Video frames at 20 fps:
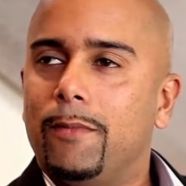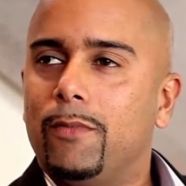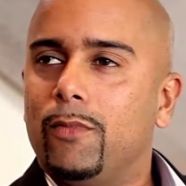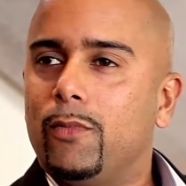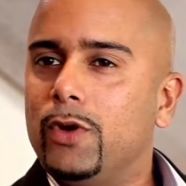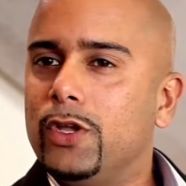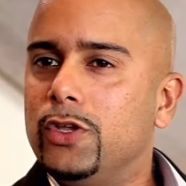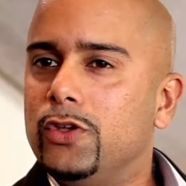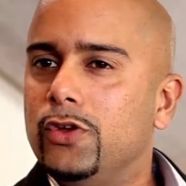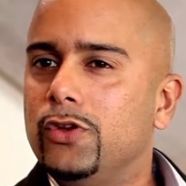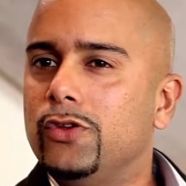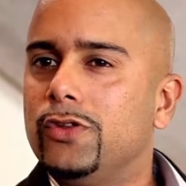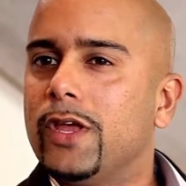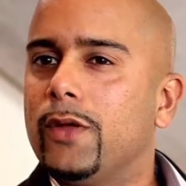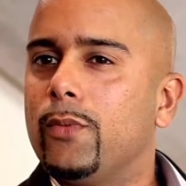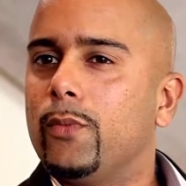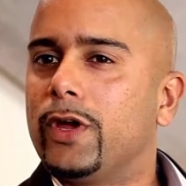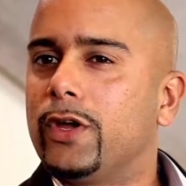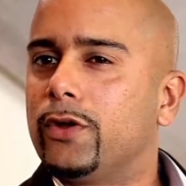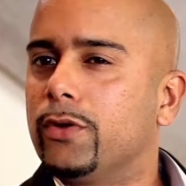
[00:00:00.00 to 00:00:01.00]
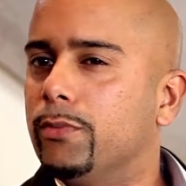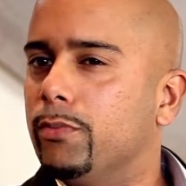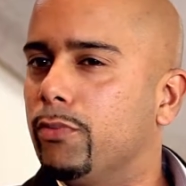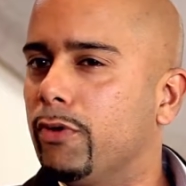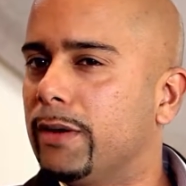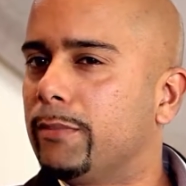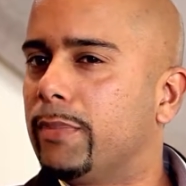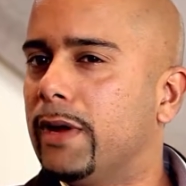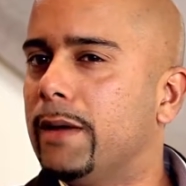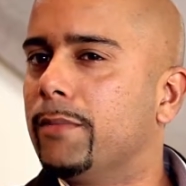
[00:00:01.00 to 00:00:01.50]
We knew that we could
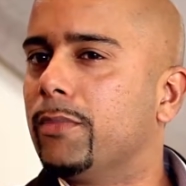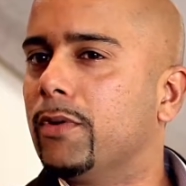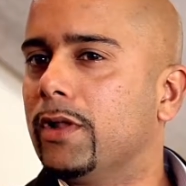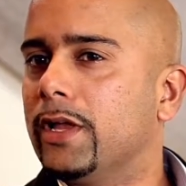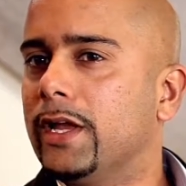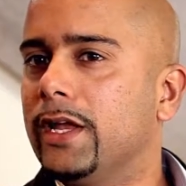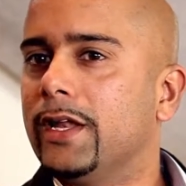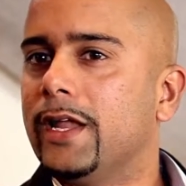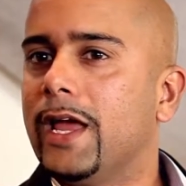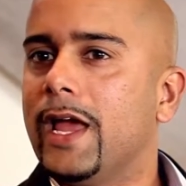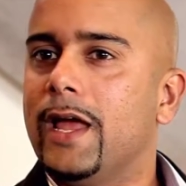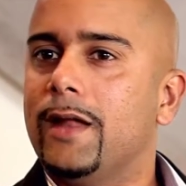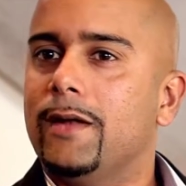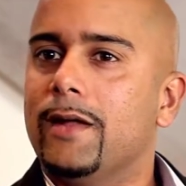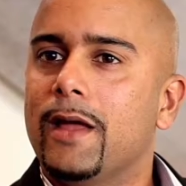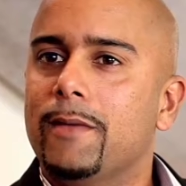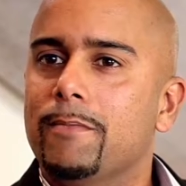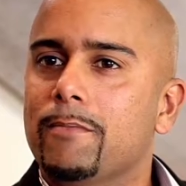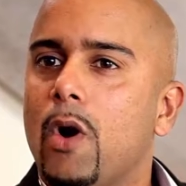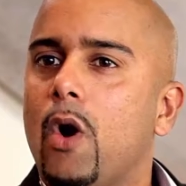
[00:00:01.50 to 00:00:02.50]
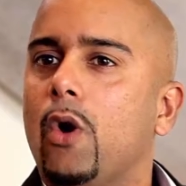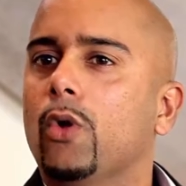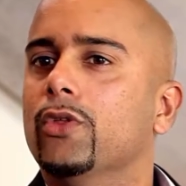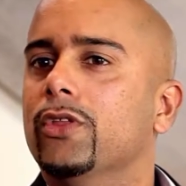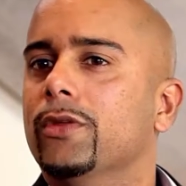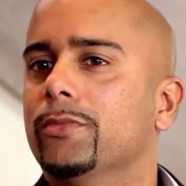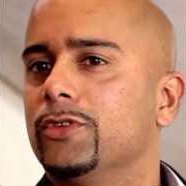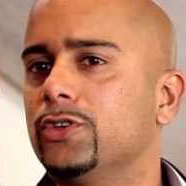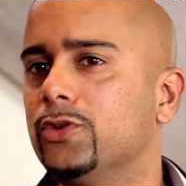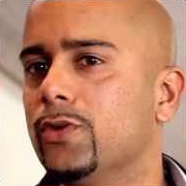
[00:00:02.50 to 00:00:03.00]
bring people in and mould
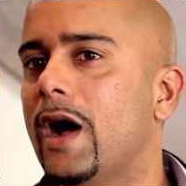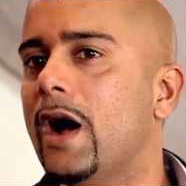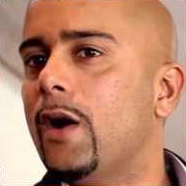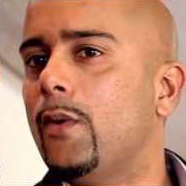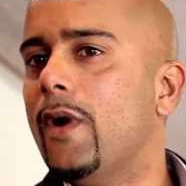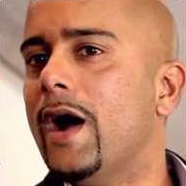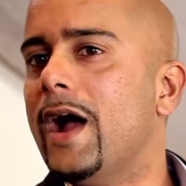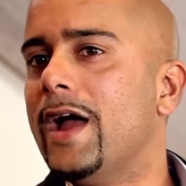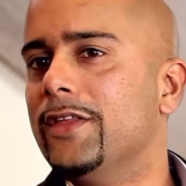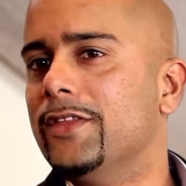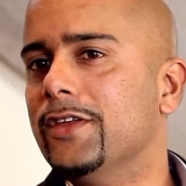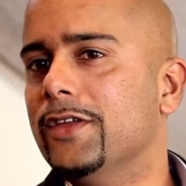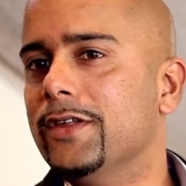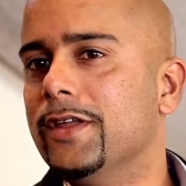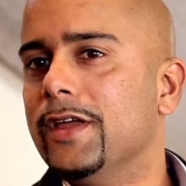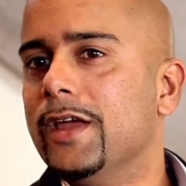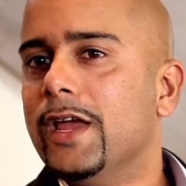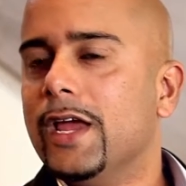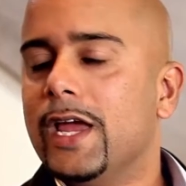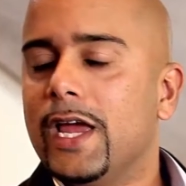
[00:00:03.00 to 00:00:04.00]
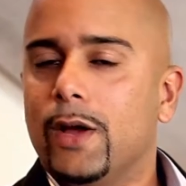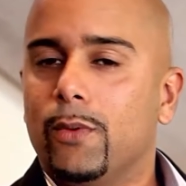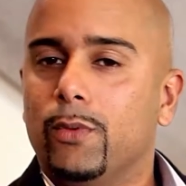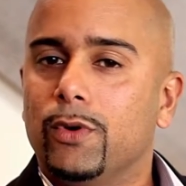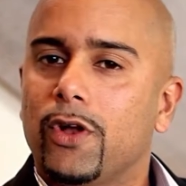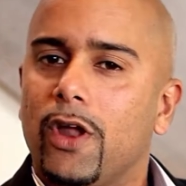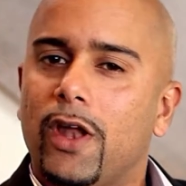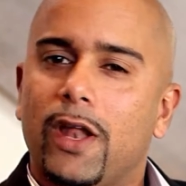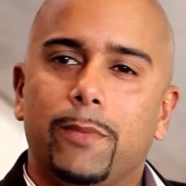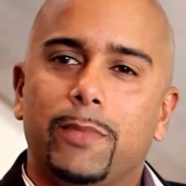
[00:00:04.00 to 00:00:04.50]
them to our way, that it would
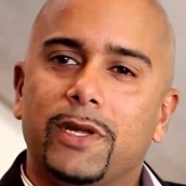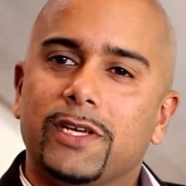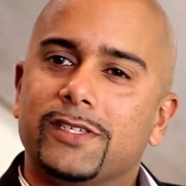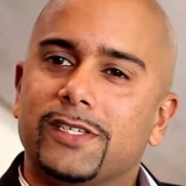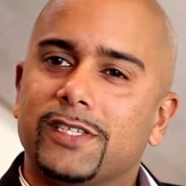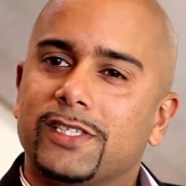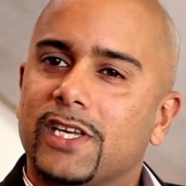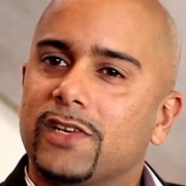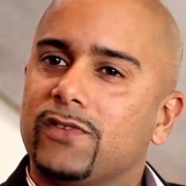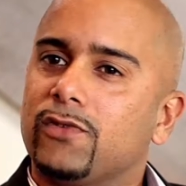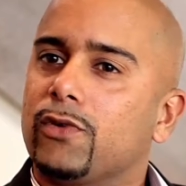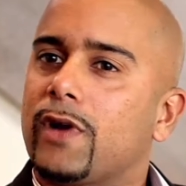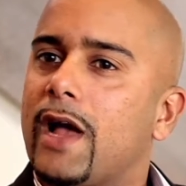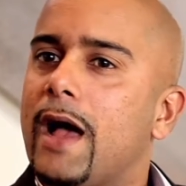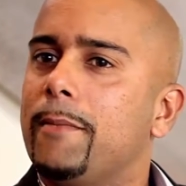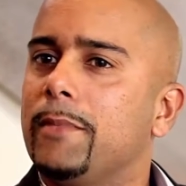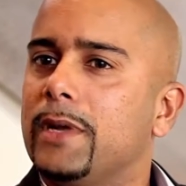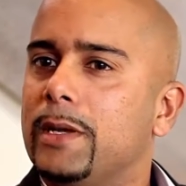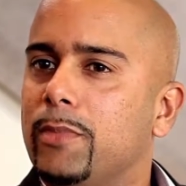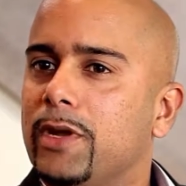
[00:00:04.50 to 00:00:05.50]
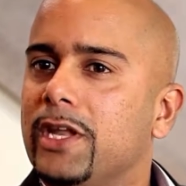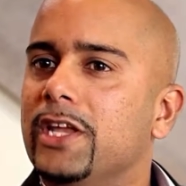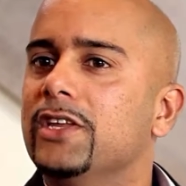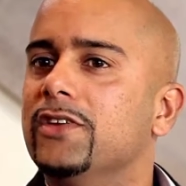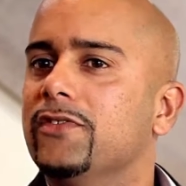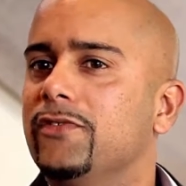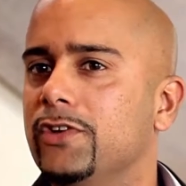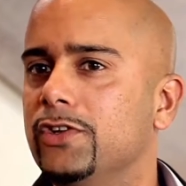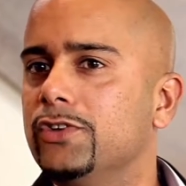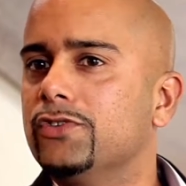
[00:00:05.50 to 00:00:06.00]
not only be a successful company, but
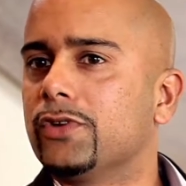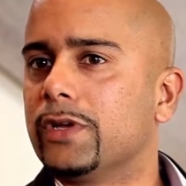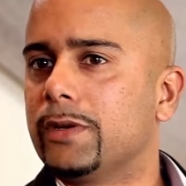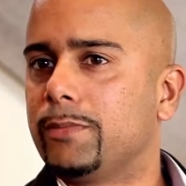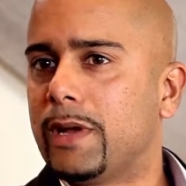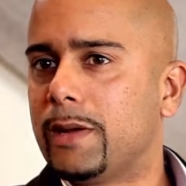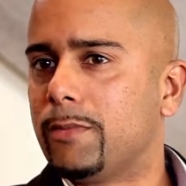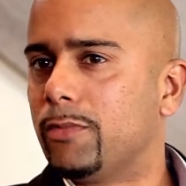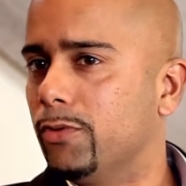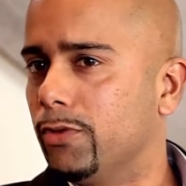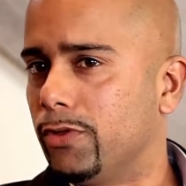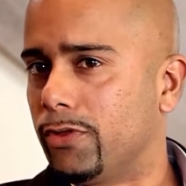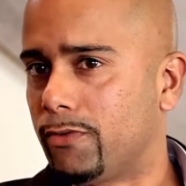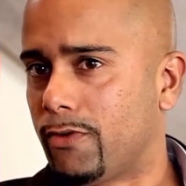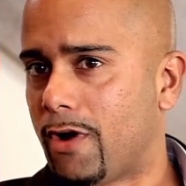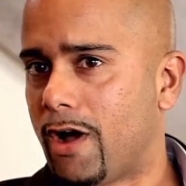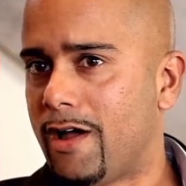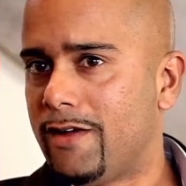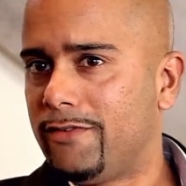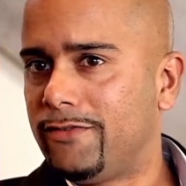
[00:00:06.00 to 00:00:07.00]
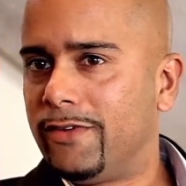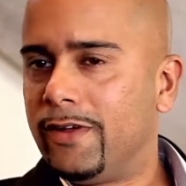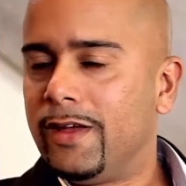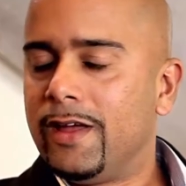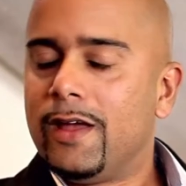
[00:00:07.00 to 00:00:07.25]
individually people would thrive.